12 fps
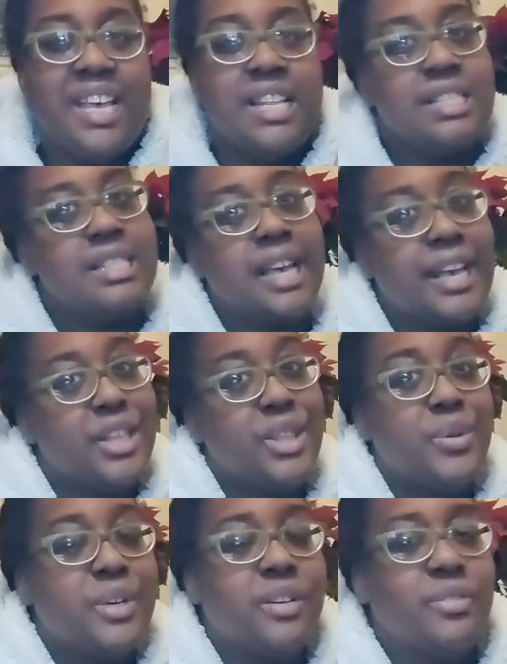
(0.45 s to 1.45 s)
It's day
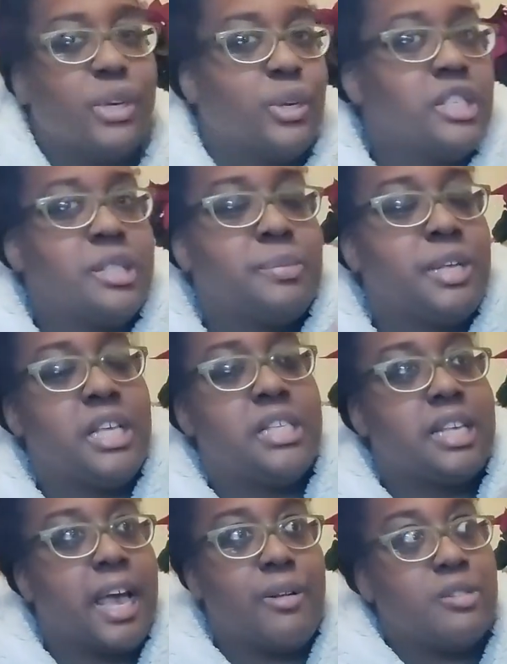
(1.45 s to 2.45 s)
three of the
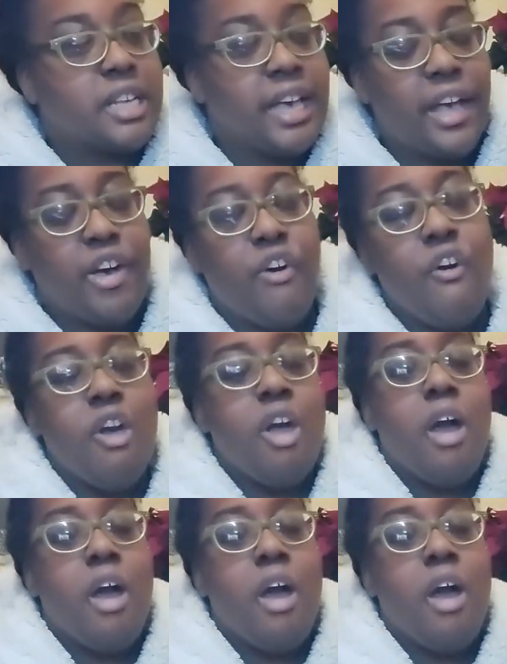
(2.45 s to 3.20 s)
Christmas countdown.